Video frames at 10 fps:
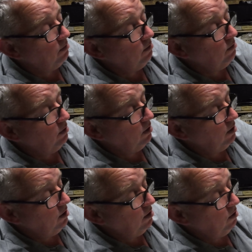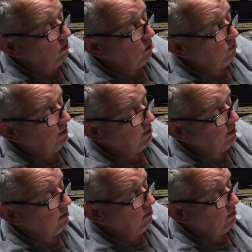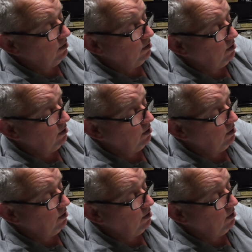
well. Hold that down.